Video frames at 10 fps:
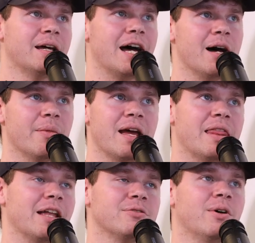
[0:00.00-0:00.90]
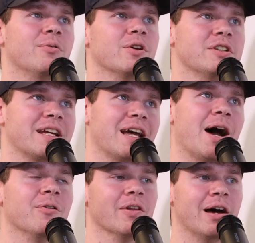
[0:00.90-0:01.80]
And that's one where it's like
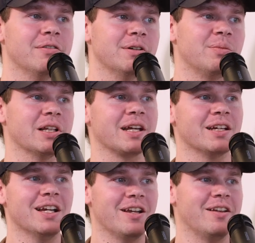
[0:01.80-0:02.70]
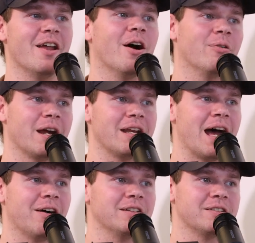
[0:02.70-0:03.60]
I would love it, but like no, right
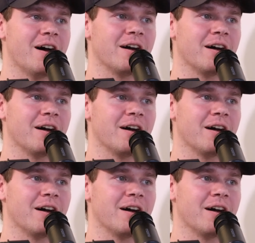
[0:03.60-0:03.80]
now it's